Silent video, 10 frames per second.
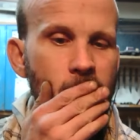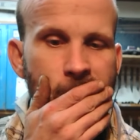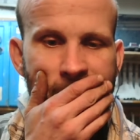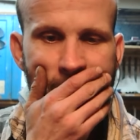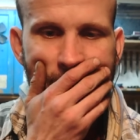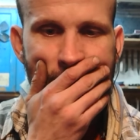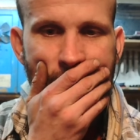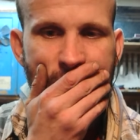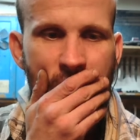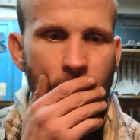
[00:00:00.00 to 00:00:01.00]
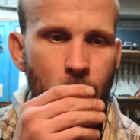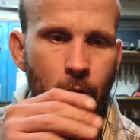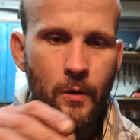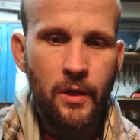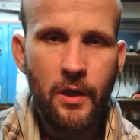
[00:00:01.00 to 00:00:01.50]
Alright,
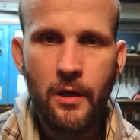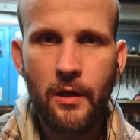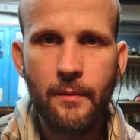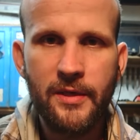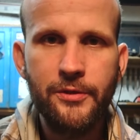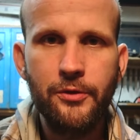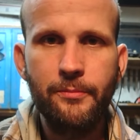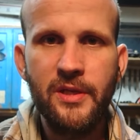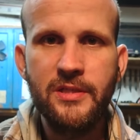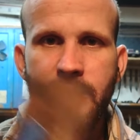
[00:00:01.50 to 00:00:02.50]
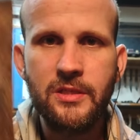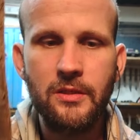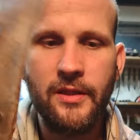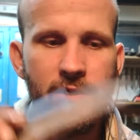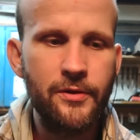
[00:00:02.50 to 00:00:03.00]
so my two pieces of
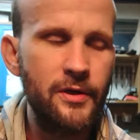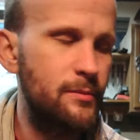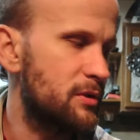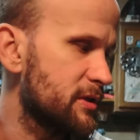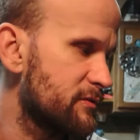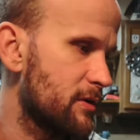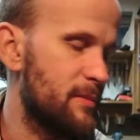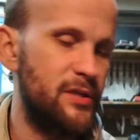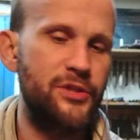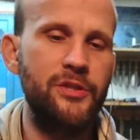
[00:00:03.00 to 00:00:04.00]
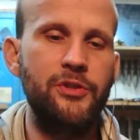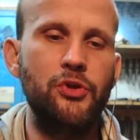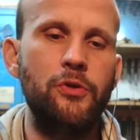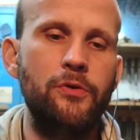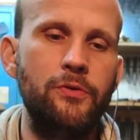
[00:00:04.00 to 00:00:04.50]
leather, I believe I mentioned
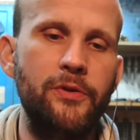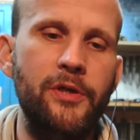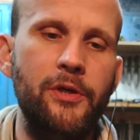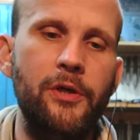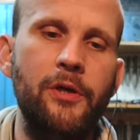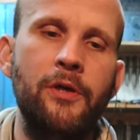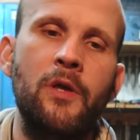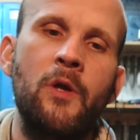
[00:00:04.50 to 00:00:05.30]
earlier.